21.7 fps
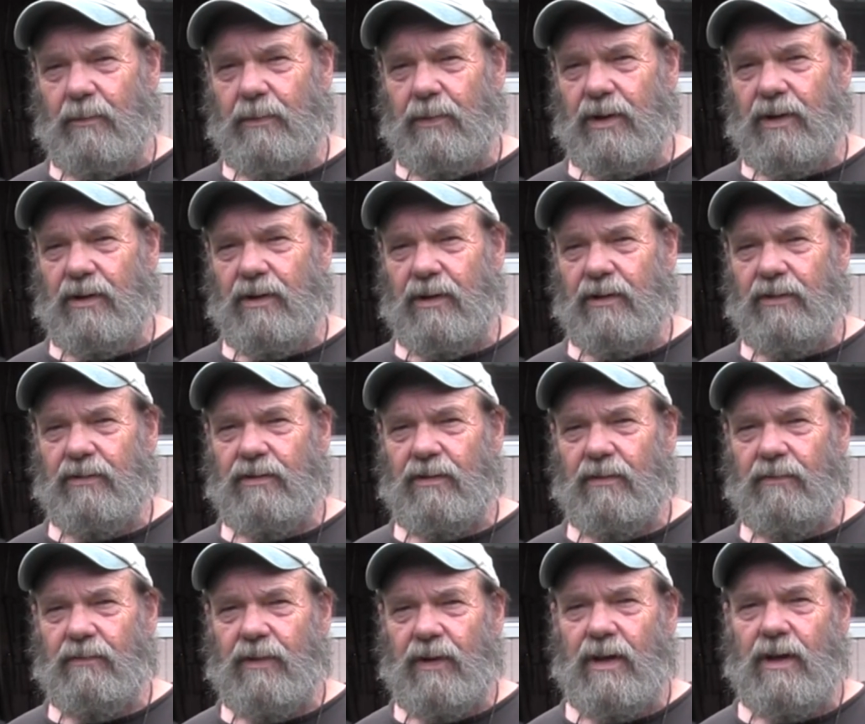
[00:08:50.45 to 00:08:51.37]
Because
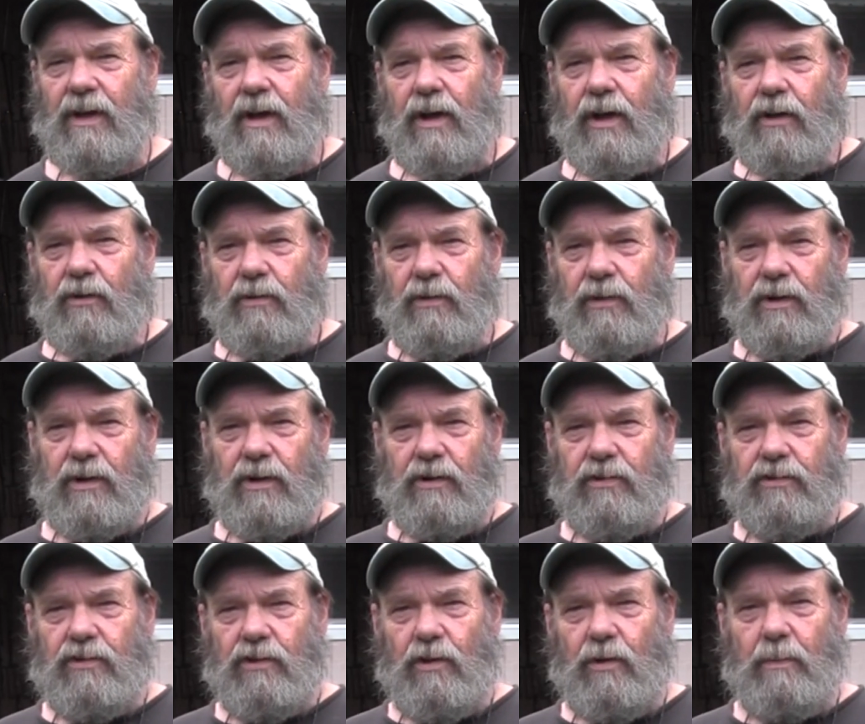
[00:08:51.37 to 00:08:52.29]
of the
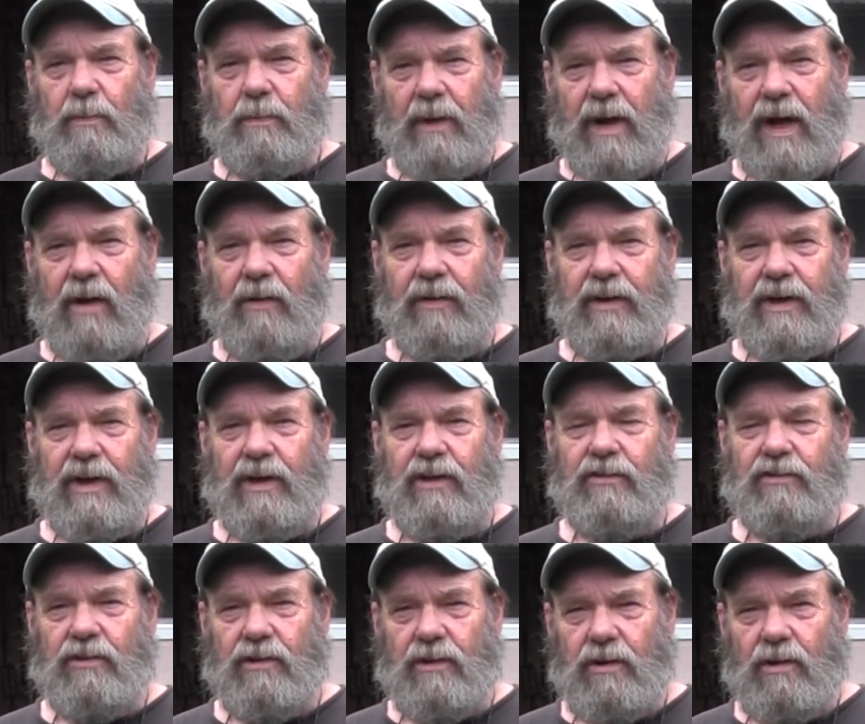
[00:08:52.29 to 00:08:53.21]
traditional
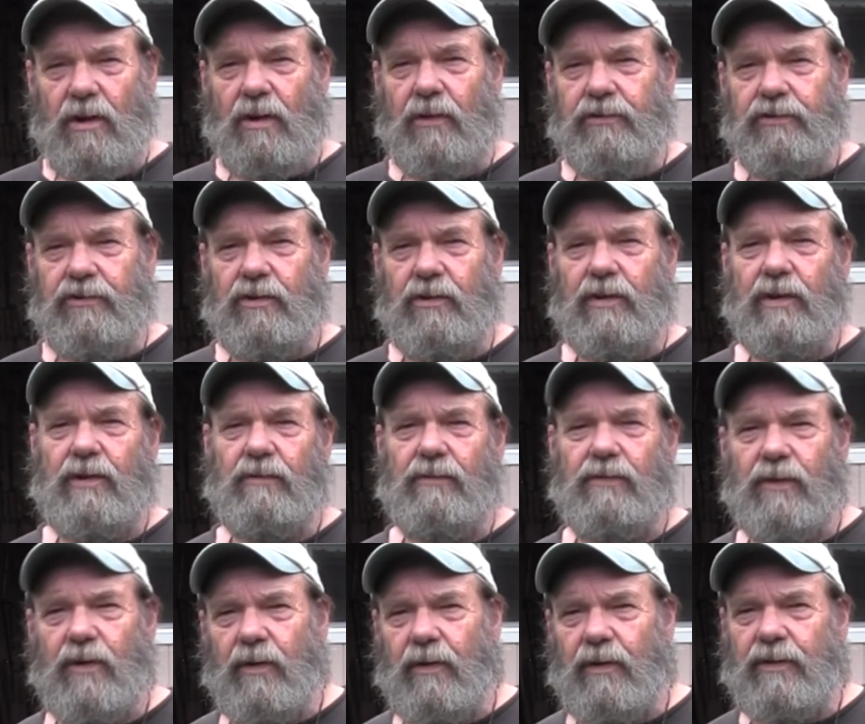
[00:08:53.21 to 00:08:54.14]
Polynesian culture
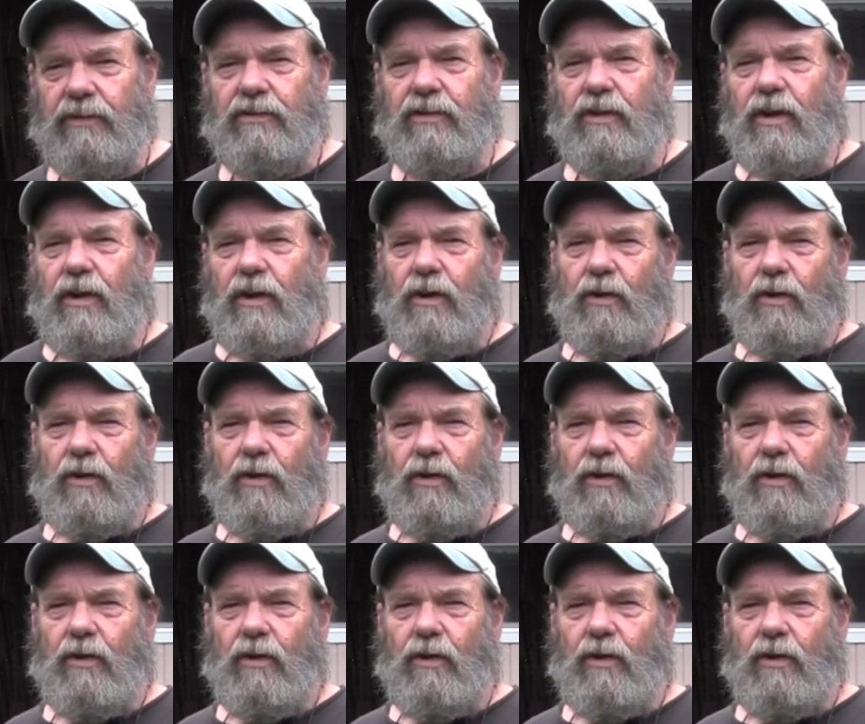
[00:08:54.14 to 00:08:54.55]
influence,